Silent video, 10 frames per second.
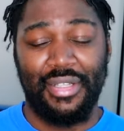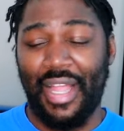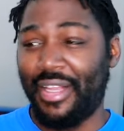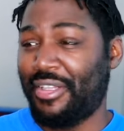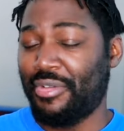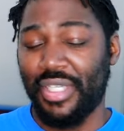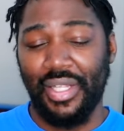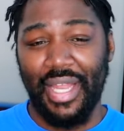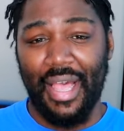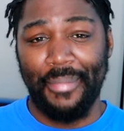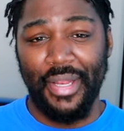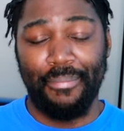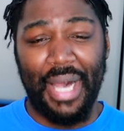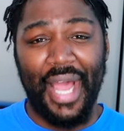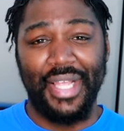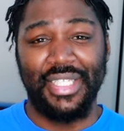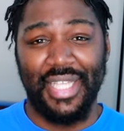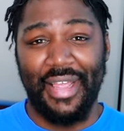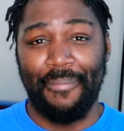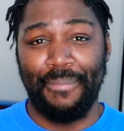like no telling how many
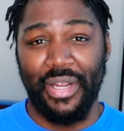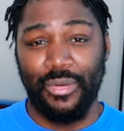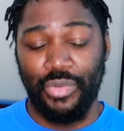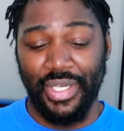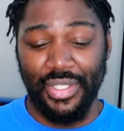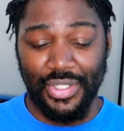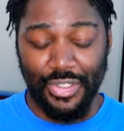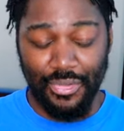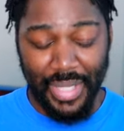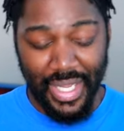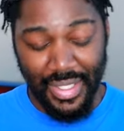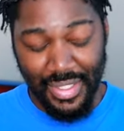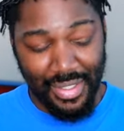bodies they have bared witness to, man.